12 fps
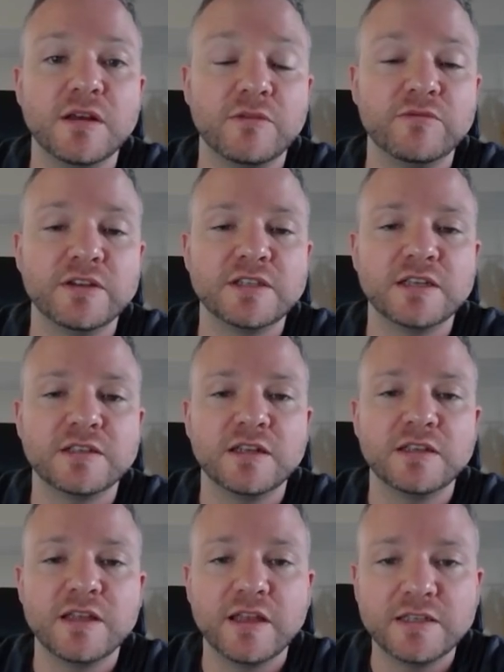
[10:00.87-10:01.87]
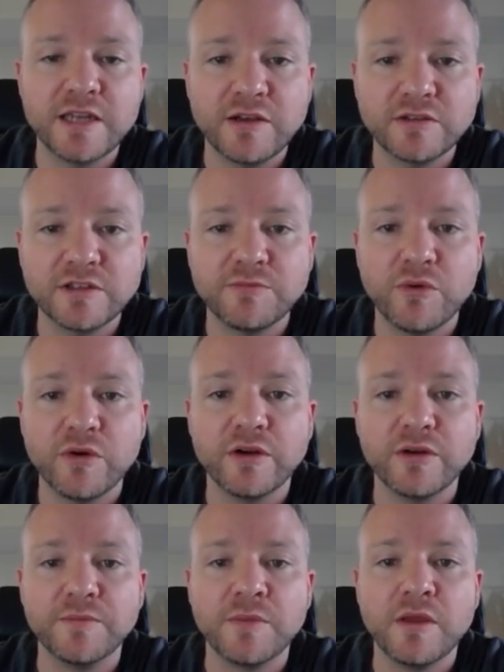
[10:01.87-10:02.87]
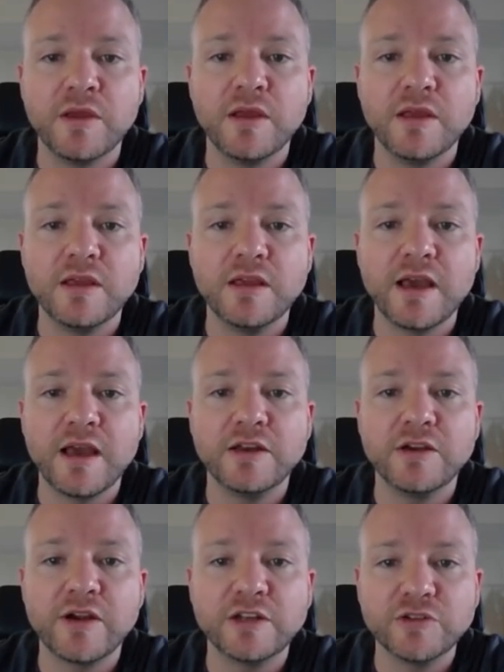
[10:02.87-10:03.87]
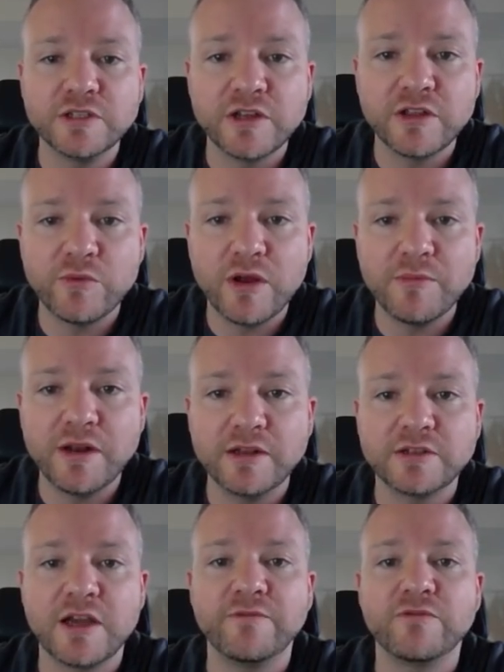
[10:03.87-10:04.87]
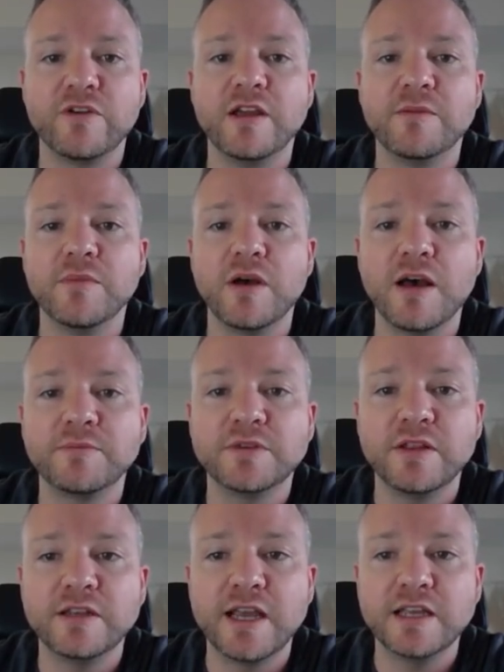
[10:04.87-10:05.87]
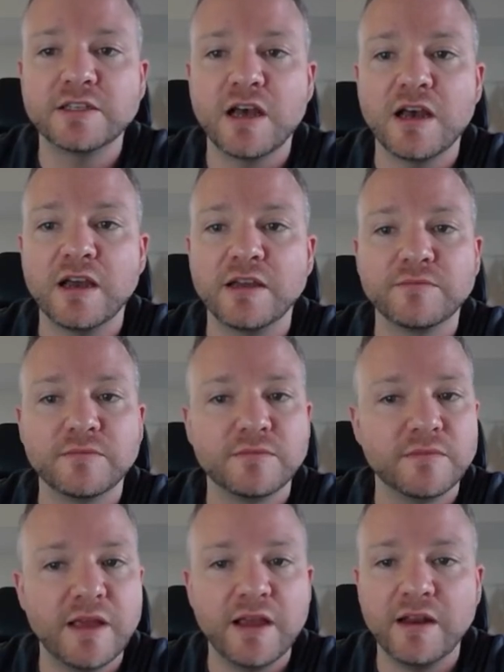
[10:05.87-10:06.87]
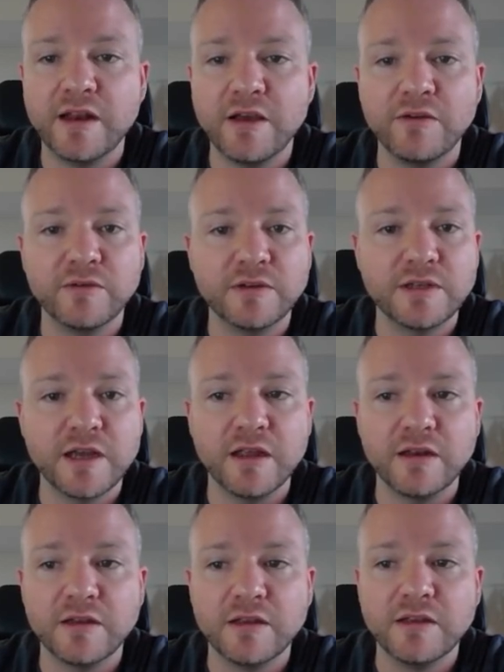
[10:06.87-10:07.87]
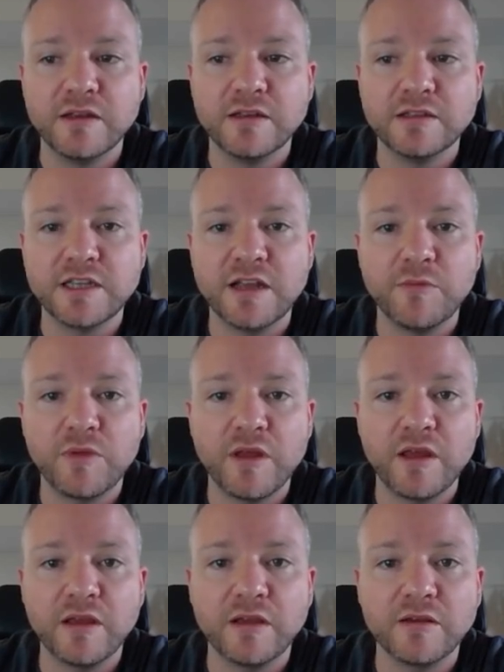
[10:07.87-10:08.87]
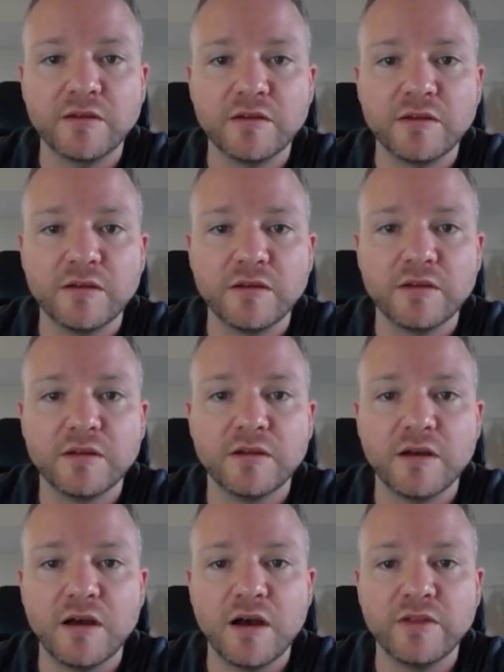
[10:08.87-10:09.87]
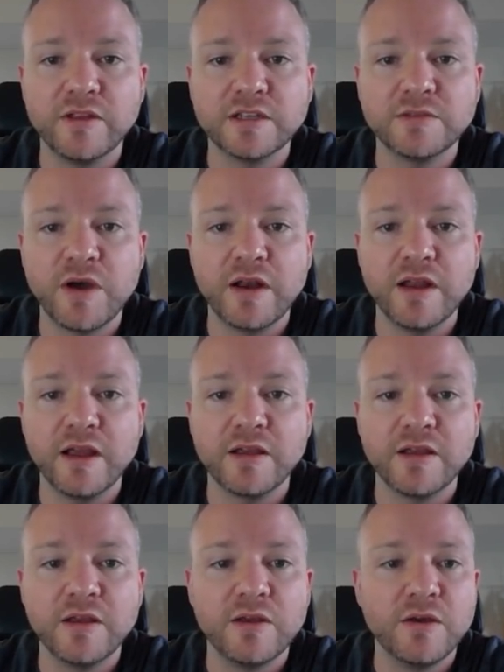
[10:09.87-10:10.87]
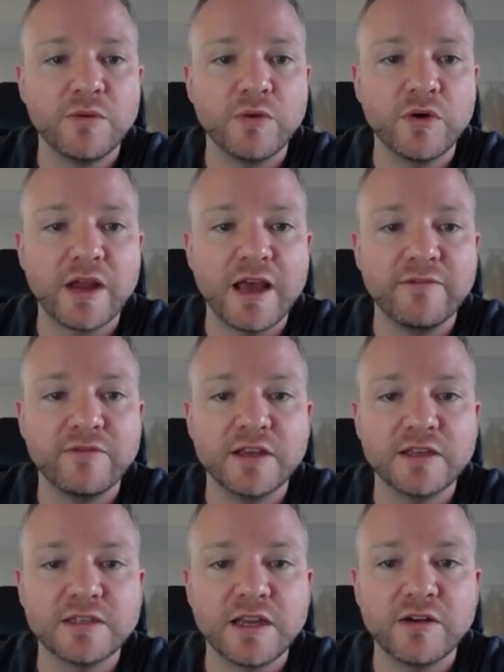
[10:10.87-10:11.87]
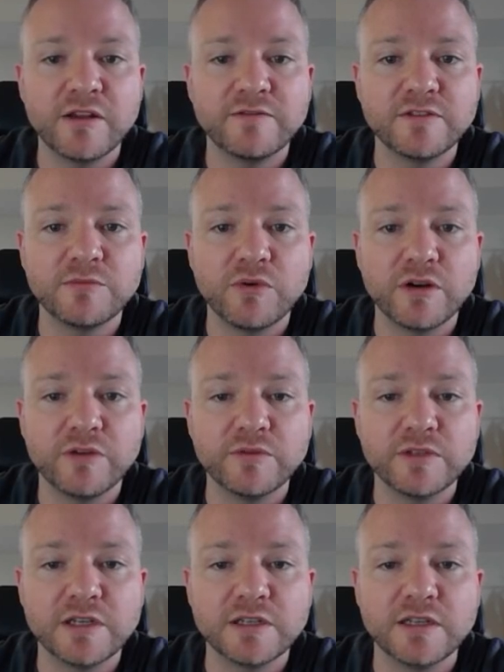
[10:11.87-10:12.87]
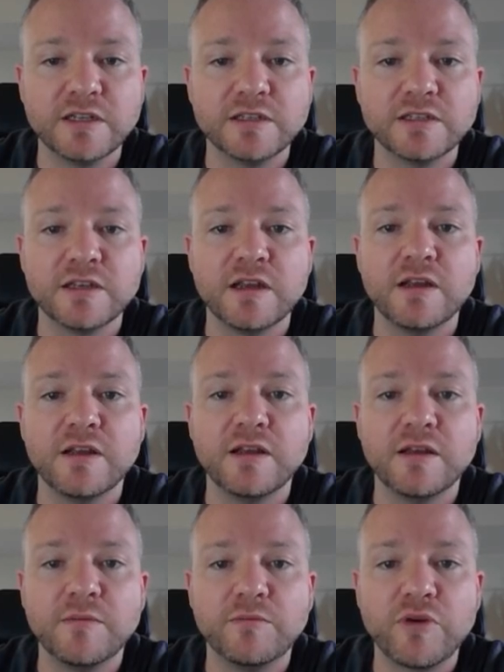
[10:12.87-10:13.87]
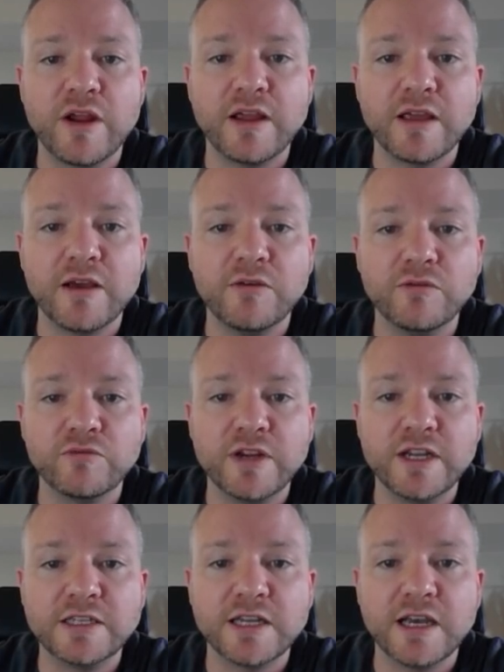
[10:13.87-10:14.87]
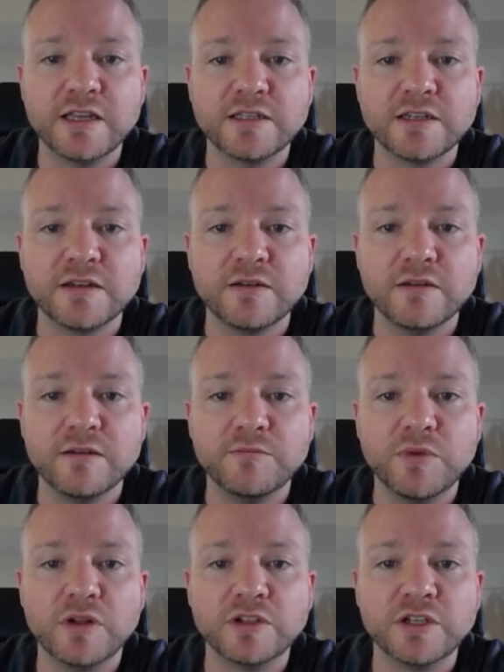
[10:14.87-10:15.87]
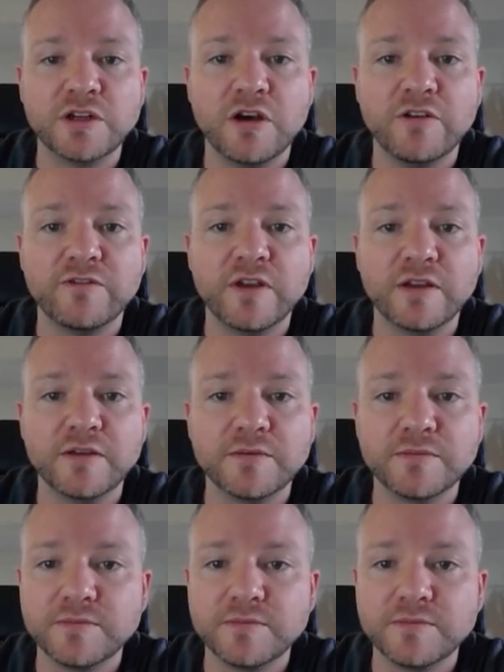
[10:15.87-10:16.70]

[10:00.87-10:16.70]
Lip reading: resistance that's now support. You had your entries on the 1 minute time frame up to the day's high, in and out, done. Same thing on this Monday, where you have this area of support or resistance, breakout, retest, bullish engulfing,